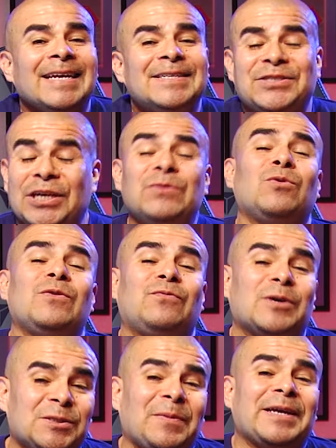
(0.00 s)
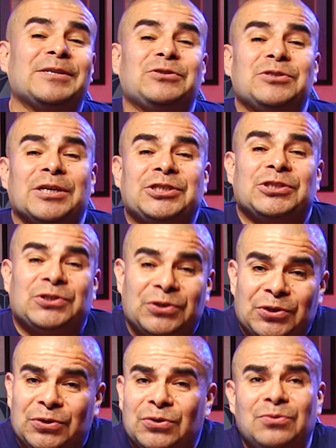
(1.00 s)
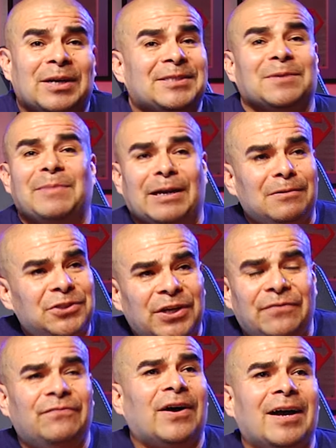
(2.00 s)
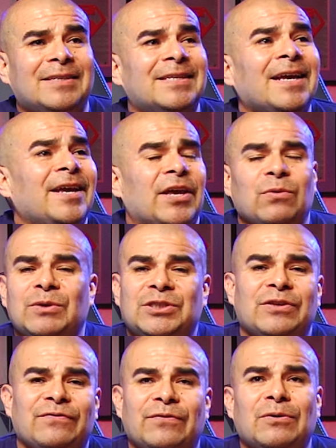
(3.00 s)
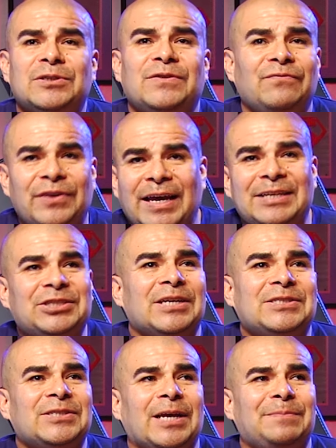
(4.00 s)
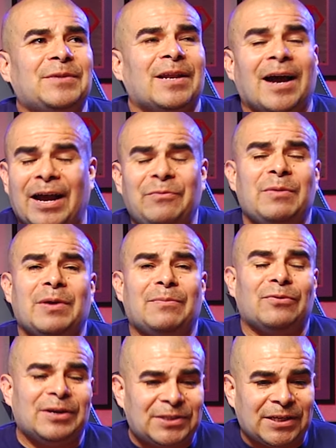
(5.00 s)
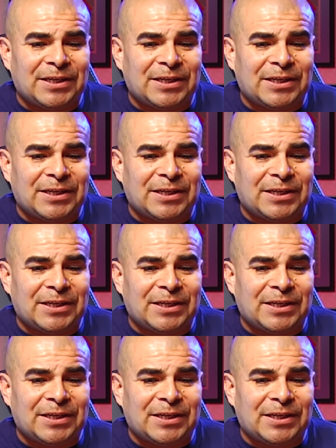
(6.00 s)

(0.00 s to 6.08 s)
Teen Wolf was my introduction to you, to Michael J. Fox. It was the first VHS tape that I remember as a